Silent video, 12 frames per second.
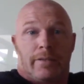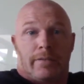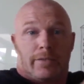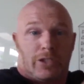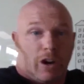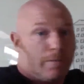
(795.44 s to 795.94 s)

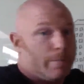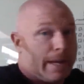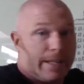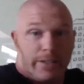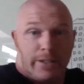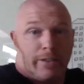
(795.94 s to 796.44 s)
SoftBank
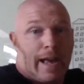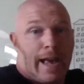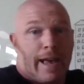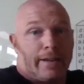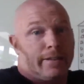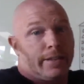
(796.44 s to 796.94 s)
still
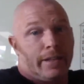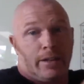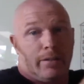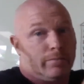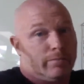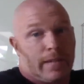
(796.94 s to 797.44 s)
had,
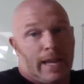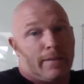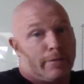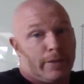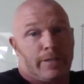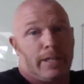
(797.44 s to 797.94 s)
10,
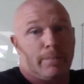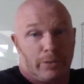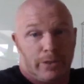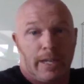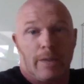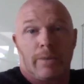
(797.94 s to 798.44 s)

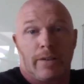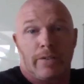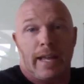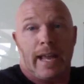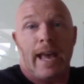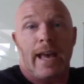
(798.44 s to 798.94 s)
15%, whatever
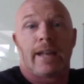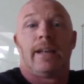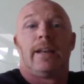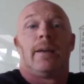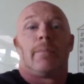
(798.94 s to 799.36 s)
they had.